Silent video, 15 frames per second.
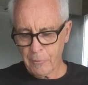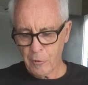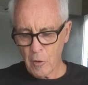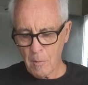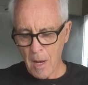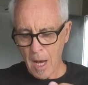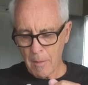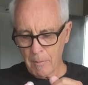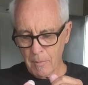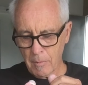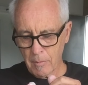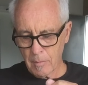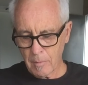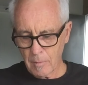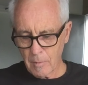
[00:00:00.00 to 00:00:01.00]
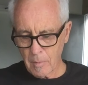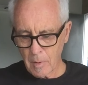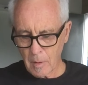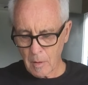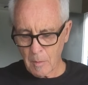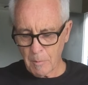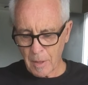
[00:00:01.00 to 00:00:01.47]
it firm up,
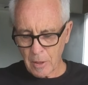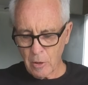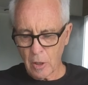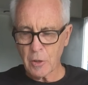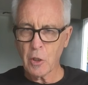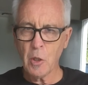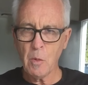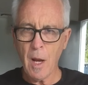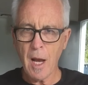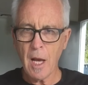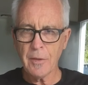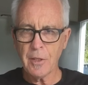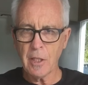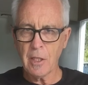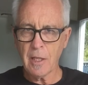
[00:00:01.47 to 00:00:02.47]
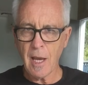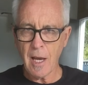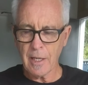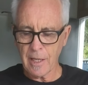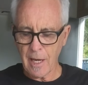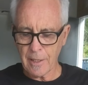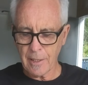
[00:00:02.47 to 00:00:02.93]
but not too hard that you
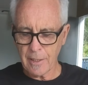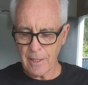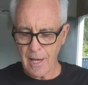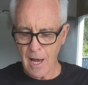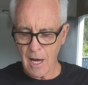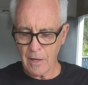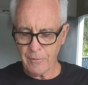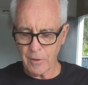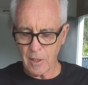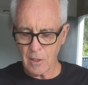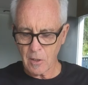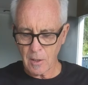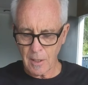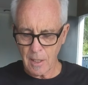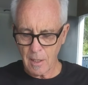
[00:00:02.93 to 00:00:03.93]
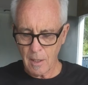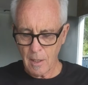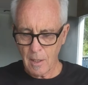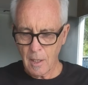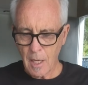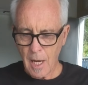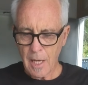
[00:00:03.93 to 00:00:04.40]
can't cut it in half easily.
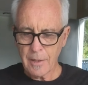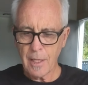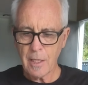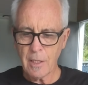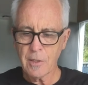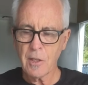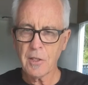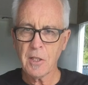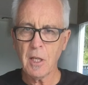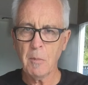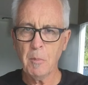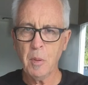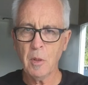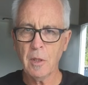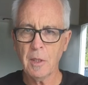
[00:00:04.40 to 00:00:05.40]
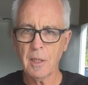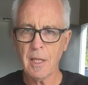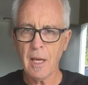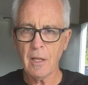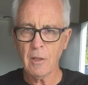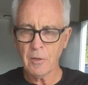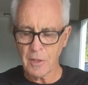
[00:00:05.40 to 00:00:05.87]
And then, as I said, put it
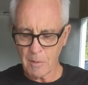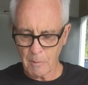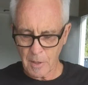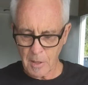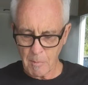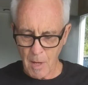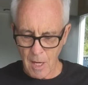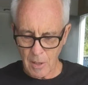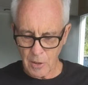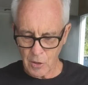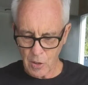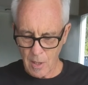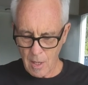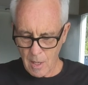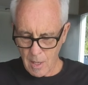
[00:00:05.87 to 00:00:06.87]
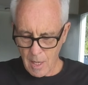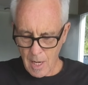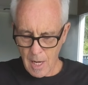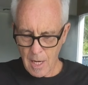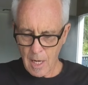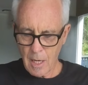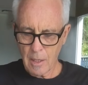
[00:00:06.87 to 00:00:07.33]
down on some sponge,
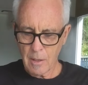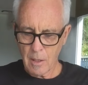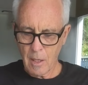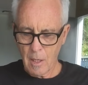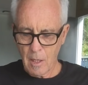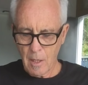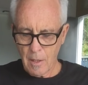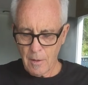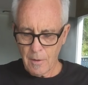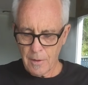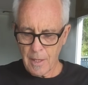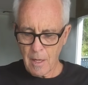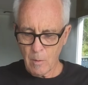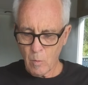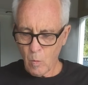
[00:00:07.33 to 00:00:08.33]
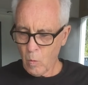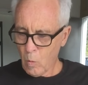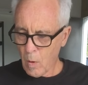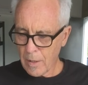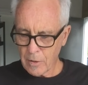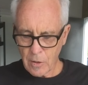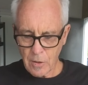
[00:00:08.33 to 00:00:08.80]
and then
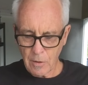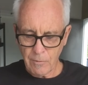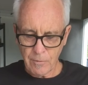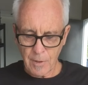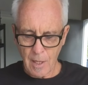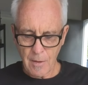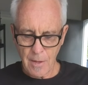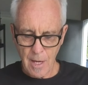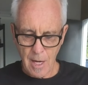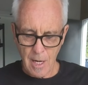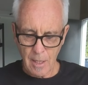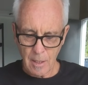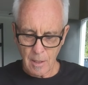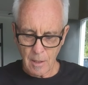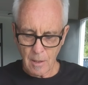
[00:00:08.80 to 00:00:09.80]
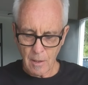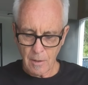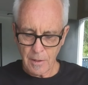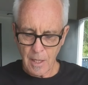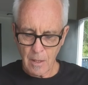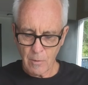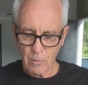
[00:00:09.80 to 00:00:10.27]
once you've done that,
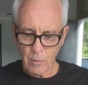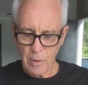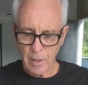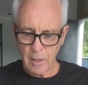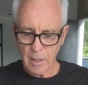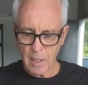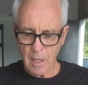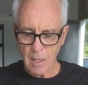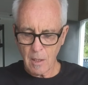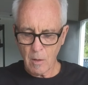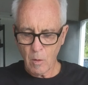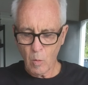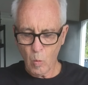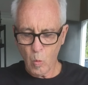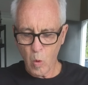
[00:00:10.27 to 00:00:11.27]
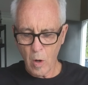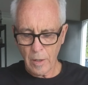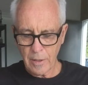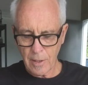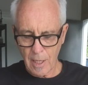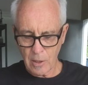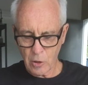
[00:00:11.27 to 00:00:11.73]
then really
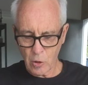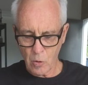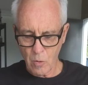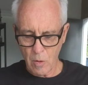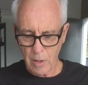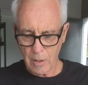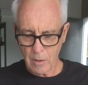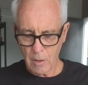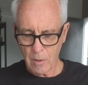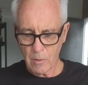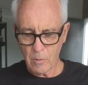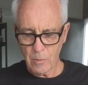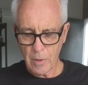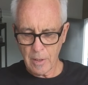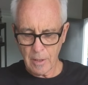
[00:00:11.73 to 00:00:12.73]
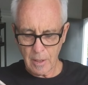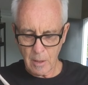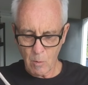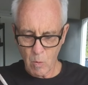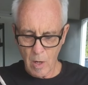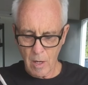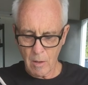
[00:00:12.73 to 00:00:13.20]
work that join
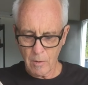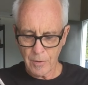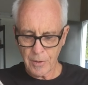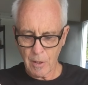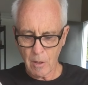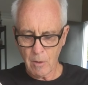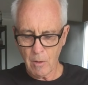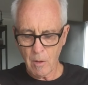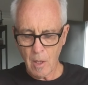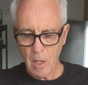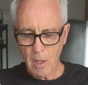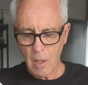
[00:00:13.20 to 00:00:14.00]
really well. So